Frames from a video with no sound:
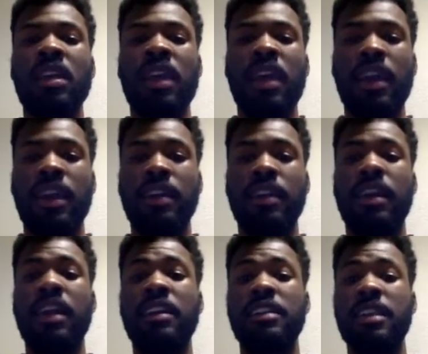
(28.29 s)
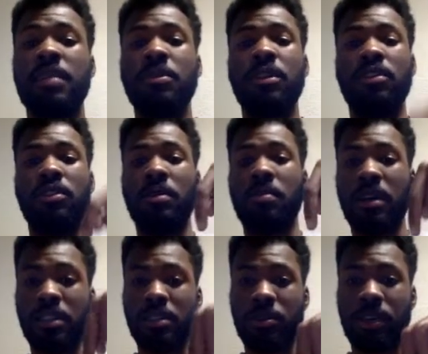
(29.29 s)
And an example of a
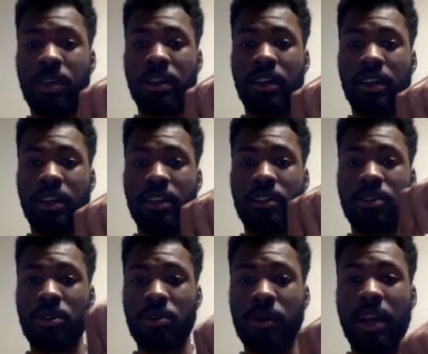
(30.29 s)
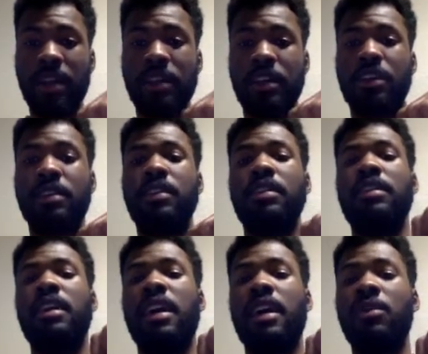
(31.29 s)
Punnett square is right here.
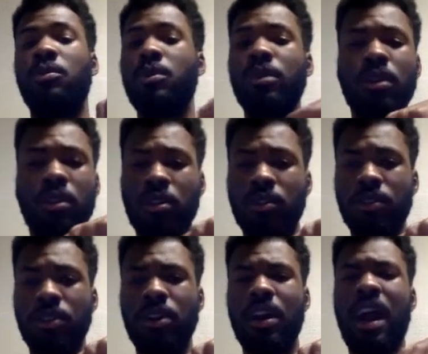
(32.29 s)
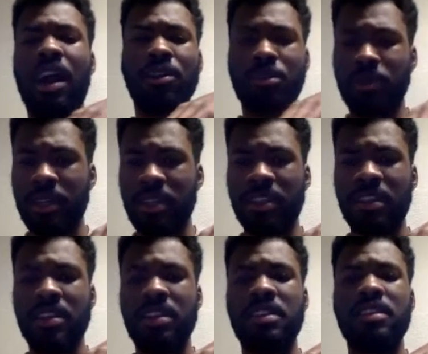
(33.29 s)
And we'll go over how to read
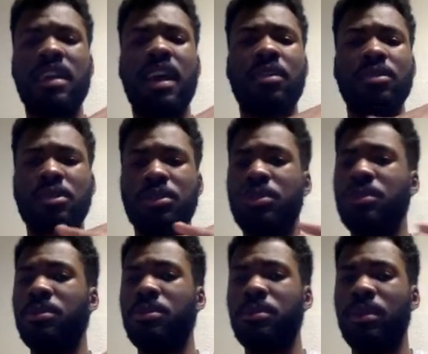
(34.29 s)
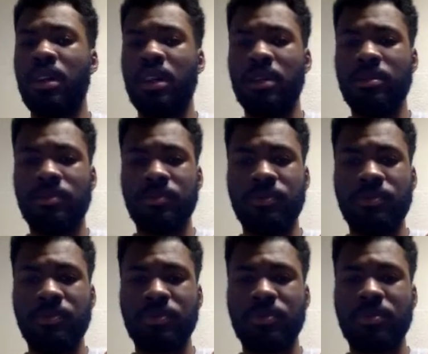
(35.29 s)
these, how to
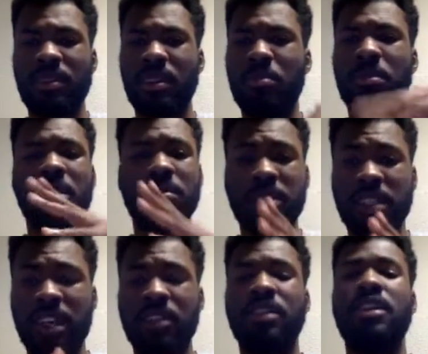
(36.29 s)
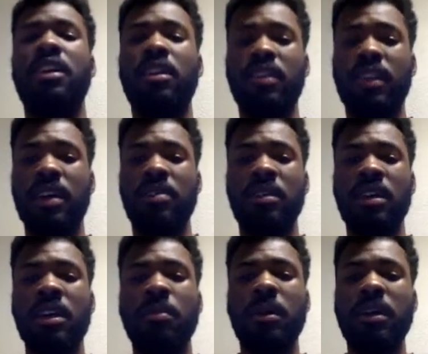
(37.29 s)
put them together, and all of that.
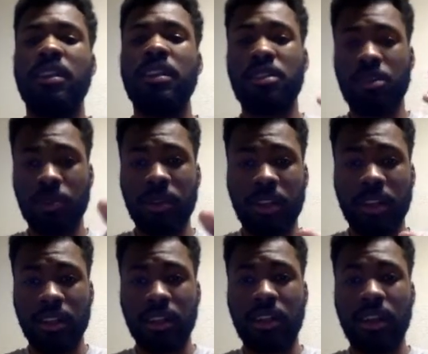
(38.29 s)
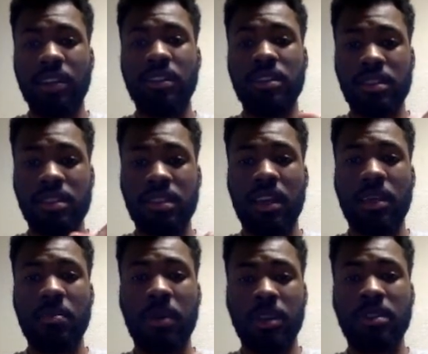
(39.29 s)
But this is what they look like. This is a
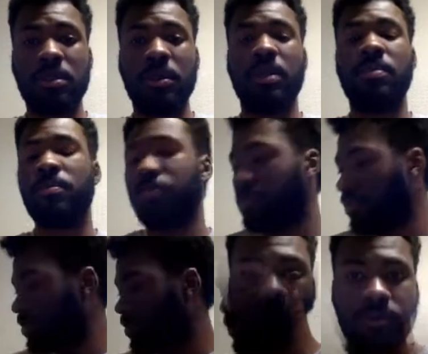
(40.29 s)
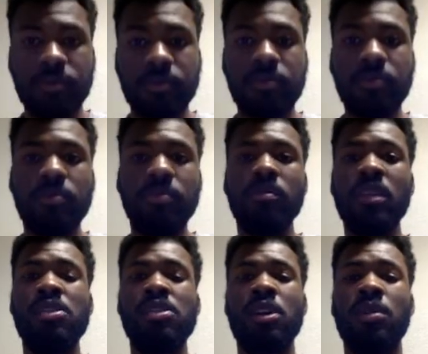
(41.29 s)
Punnett square.
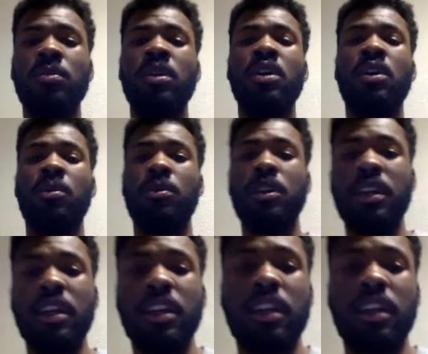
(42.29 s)
So we're going to hit a